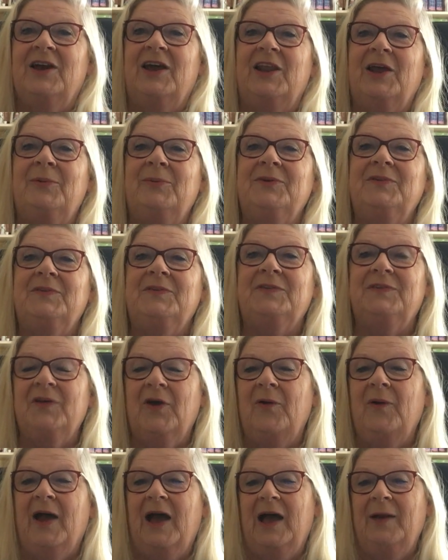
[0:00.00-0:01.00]
I was
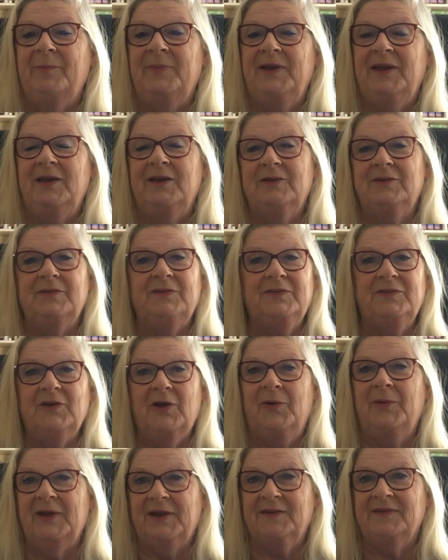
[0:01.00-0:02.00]
so happy and
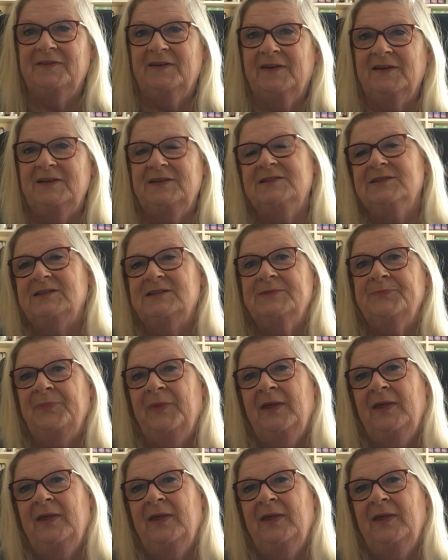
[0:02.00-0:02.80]
so excited.